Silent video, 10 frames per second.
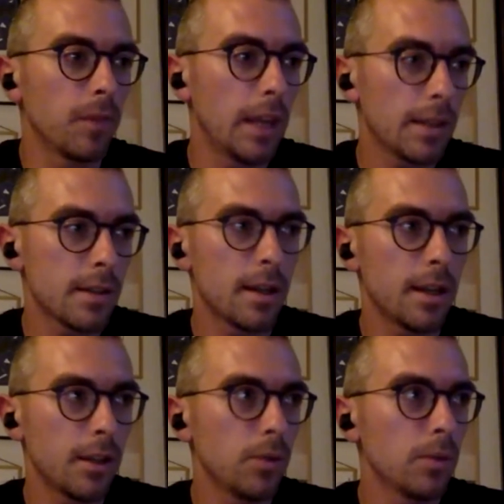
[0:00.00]
Yes,
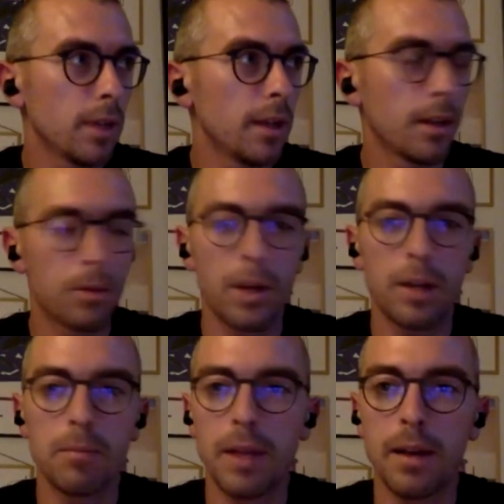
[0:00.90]
I do
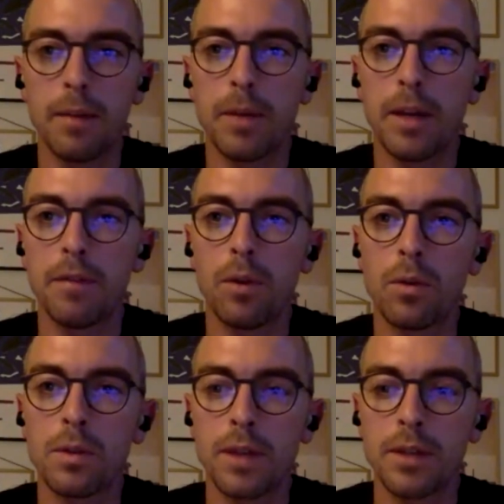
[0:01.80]
grade my
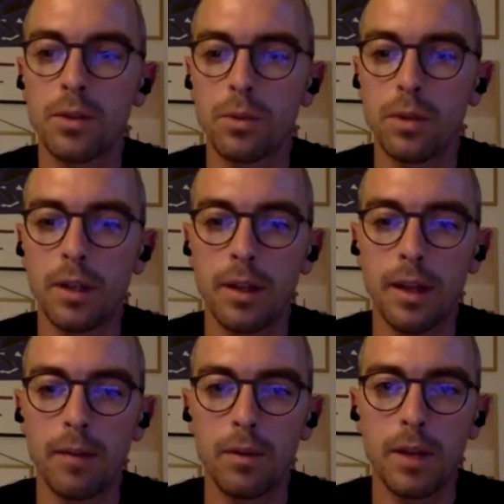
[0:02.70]
photos. I shoot
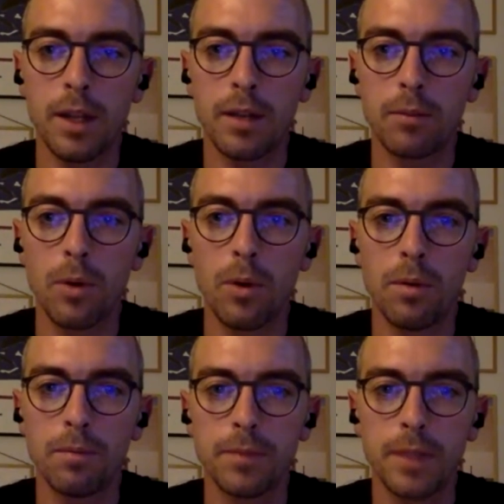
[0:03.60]
everything in
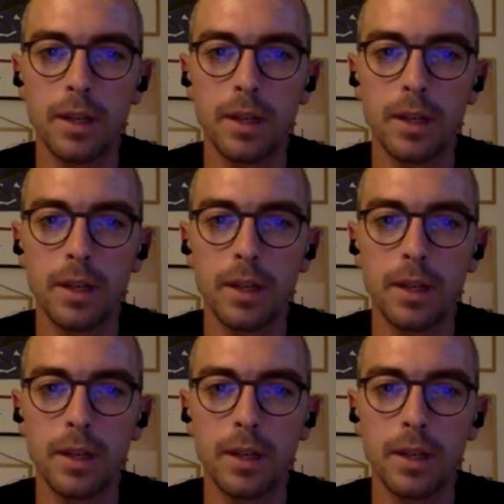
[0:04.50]
RAW.